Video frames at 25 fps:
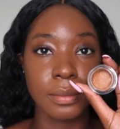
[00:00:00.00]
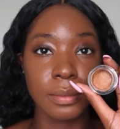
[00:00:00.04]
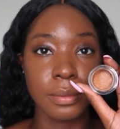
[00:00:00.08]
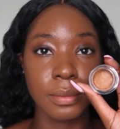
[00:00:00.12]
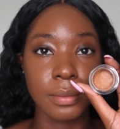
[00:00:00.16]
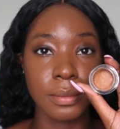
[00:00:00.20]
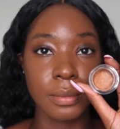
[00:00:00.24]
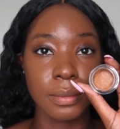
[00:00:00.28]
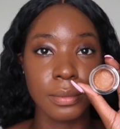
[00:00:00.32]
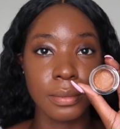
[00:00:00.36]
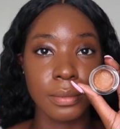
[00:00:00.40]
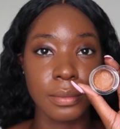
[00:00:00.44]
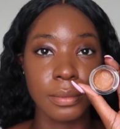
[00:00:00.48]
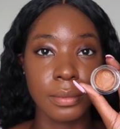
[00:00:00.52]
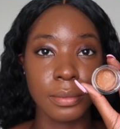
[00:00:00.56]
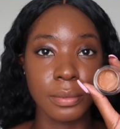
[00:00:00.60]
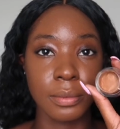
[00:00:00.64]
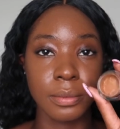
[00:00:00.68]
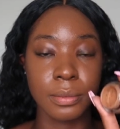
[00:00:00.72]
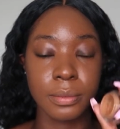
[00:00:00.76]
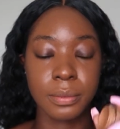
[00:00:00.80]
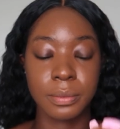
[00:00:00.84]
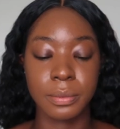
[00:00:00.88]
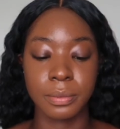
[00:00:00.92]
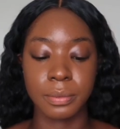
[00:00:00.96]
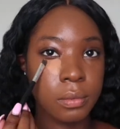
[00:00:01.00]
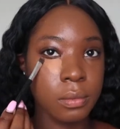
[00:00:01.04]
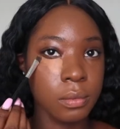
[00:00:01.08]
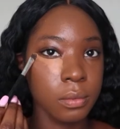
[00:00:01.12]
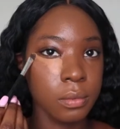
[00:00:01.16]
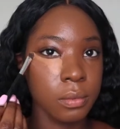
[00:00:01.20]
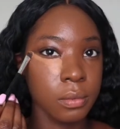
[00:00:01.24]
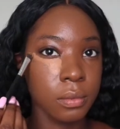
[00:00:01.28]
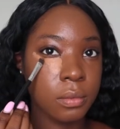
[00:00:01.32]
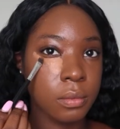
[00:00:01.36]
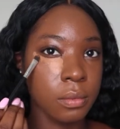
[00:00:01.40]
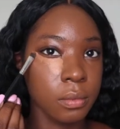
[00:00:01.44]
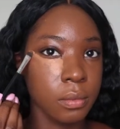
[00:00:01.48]

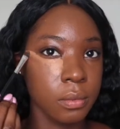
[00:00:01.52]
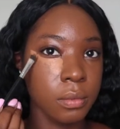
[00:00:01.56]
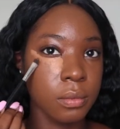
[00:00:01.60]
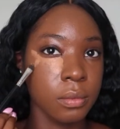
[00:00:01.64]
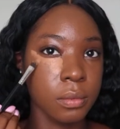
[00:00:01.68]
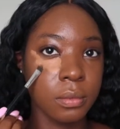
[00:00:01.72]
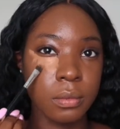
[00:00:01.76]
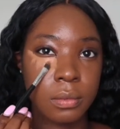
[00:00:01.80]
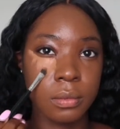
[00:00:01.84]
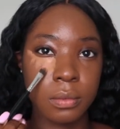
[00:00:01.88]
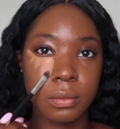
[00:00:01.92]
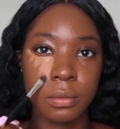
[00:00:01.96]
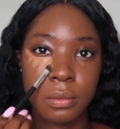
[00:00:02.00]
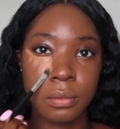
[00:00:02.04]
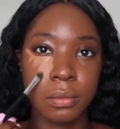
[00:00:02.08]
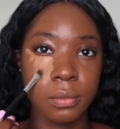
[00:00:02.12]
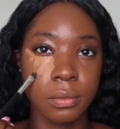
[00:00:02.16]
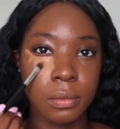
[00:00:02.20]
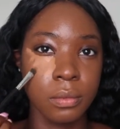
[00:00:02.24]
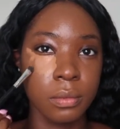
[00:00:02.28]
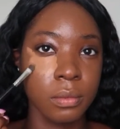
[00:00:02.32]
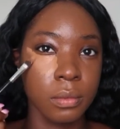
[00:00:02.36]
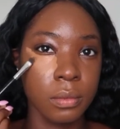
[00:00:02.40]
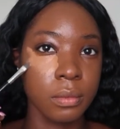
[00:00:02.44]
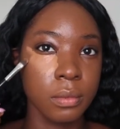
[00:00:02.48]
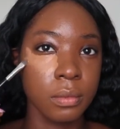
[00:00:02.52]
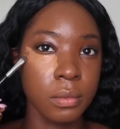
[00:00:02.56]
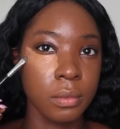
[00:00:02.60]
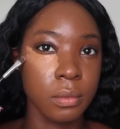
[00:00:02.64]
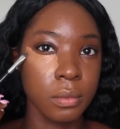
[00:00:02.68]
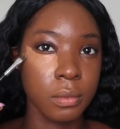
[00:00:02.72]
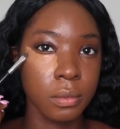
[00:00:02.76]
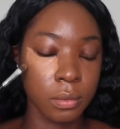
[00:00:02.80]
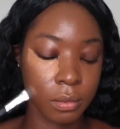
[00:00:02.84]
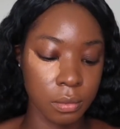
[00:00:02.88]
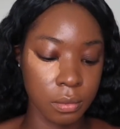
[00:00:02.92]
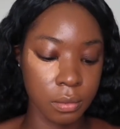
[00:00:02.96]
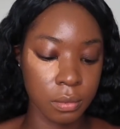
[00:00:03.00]

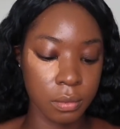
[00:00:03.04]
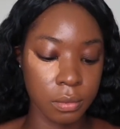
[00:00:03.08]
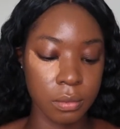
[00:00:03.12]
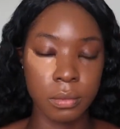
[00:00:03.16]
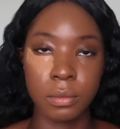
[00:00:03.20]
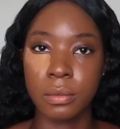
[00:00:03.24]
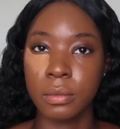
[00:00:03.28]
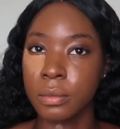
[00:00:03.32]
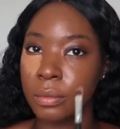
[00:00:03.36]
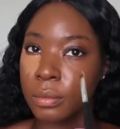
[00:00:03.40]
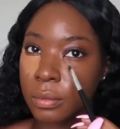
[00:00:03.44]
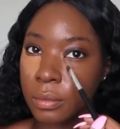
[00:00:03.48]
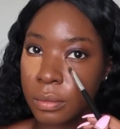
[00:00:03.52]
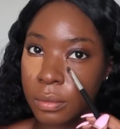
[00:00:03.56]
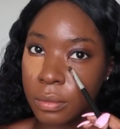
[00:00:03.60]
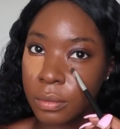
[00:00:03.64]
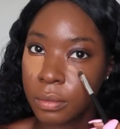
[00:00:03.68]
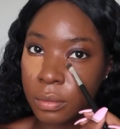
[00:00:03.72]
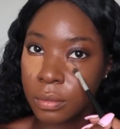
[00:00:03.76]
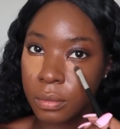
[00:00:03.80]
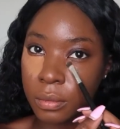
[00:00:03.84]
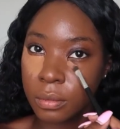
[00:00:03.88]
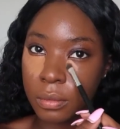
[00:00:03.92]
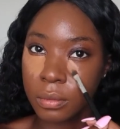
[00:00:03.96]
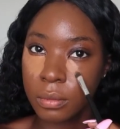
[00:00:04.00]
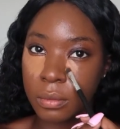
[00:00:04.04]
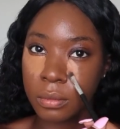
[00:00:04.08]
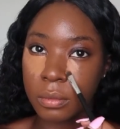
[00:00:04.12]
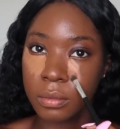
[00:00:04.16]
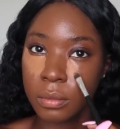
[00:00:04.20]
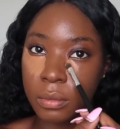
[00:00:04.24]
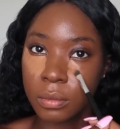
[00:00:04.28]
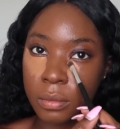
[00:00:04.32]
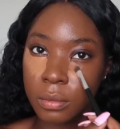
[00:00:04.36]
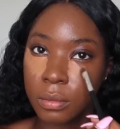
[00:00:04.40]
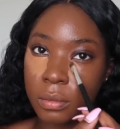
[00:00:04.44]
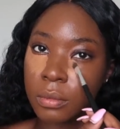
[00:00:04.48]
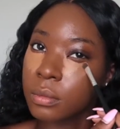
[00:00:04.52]

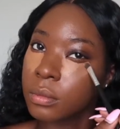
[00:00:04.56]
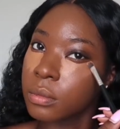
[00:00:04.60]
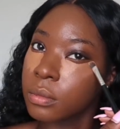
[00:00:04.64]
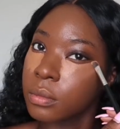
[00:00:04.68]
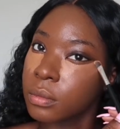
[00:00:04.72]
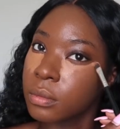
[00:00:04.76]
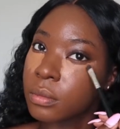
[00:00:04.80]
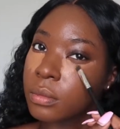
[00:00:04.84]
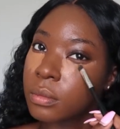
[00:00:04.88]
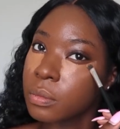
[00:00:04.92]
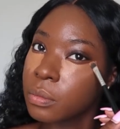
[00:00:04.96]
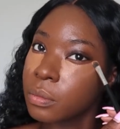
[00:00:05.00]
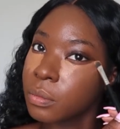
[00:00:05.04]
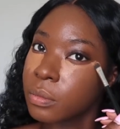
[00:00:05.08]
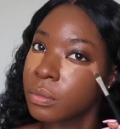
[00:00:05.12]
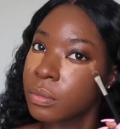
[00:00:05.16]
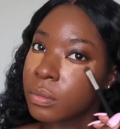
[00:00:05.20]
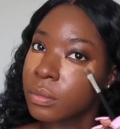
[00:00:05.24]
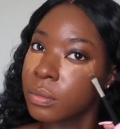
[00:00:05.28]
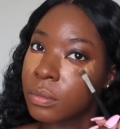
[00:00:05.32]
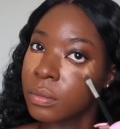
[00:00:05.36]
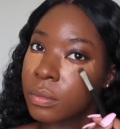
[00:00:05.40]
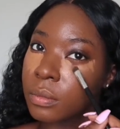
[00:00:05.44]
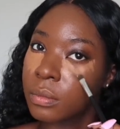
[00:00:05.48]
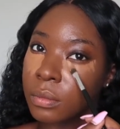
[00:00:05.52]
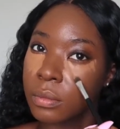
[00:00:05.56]
Nothing is said.